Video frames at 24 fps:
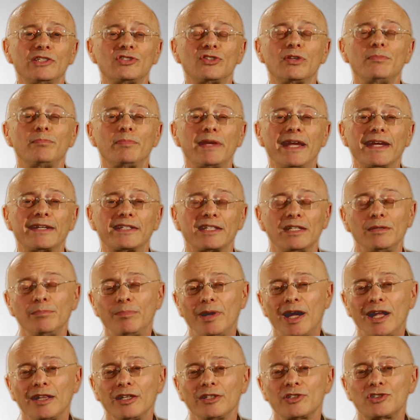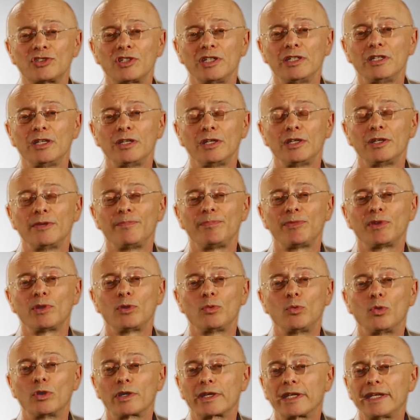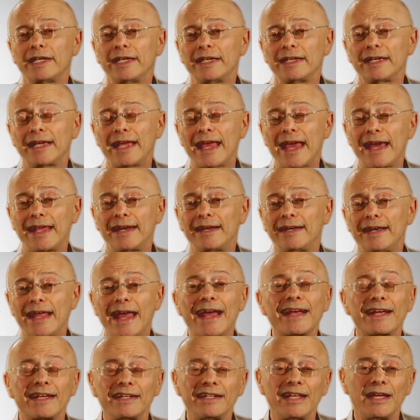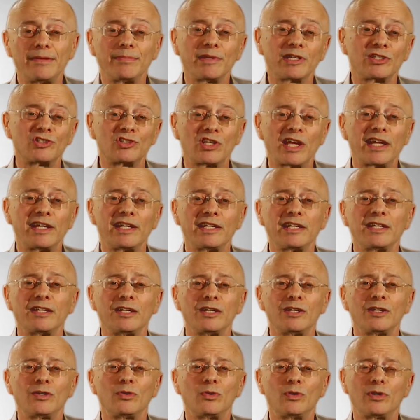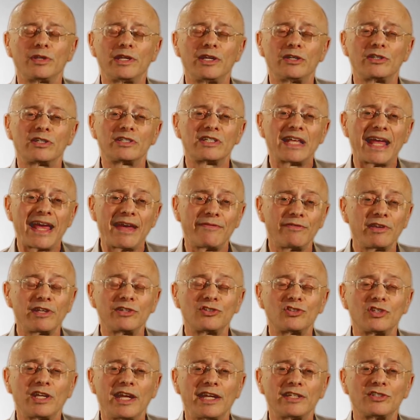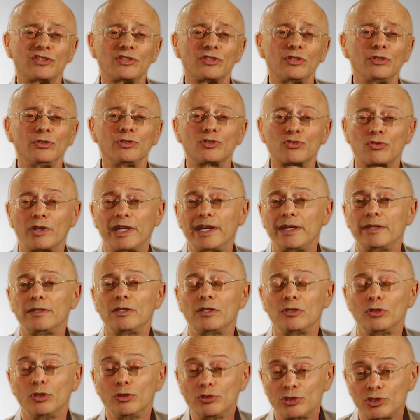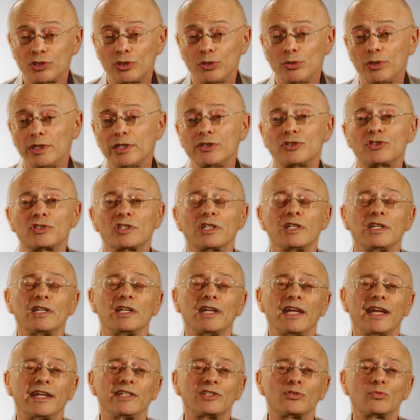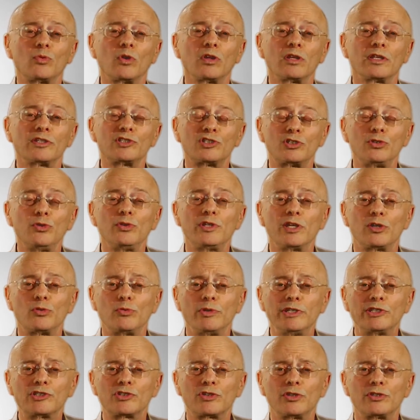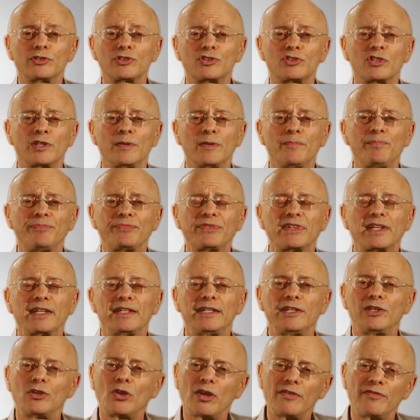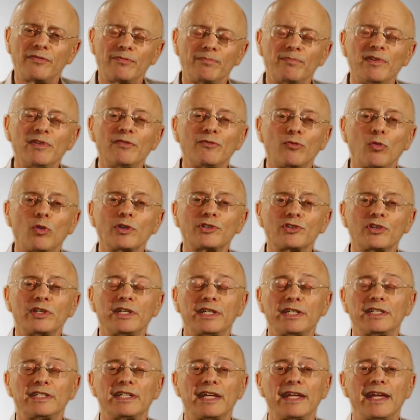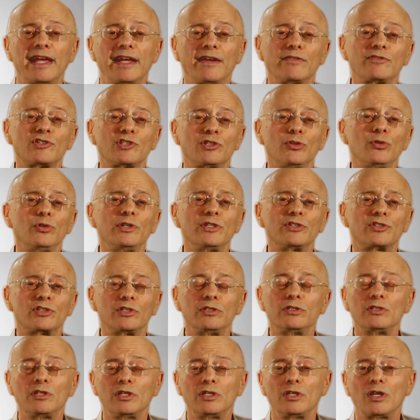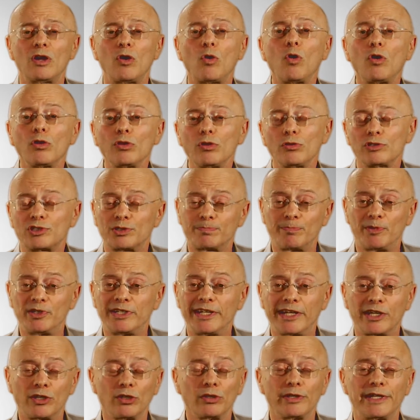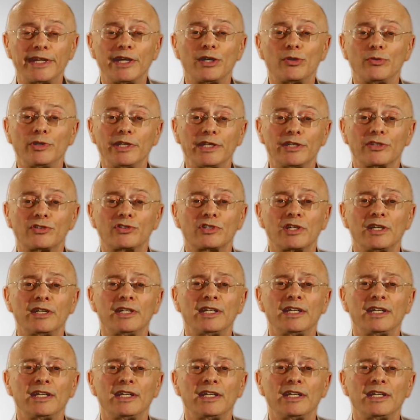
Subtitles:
is impacting policy, working at an academic setting where they're having a chance to train new students as well as do their research. You know, I've been fortunate to have students in all those particular areas.